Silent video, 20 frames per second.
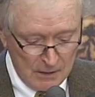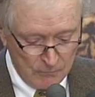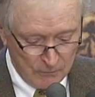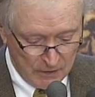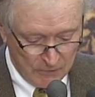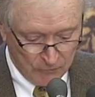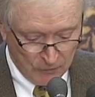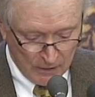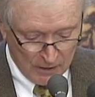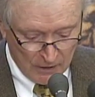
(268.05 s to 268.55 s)

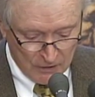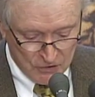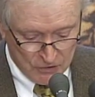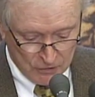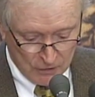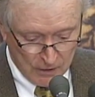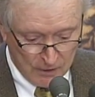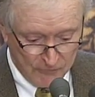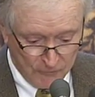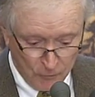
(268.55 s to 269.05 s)
We've raised
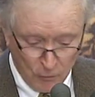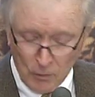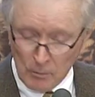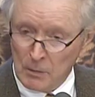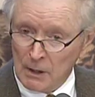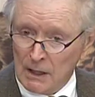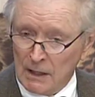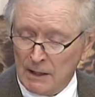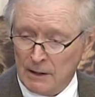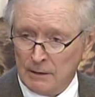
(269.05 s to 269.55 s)
$34
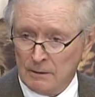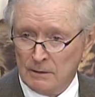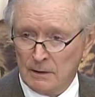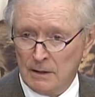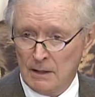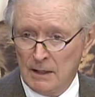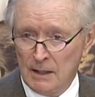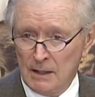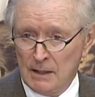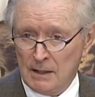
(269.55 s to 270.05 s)

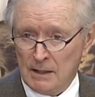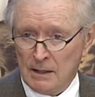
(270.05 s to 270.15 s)
million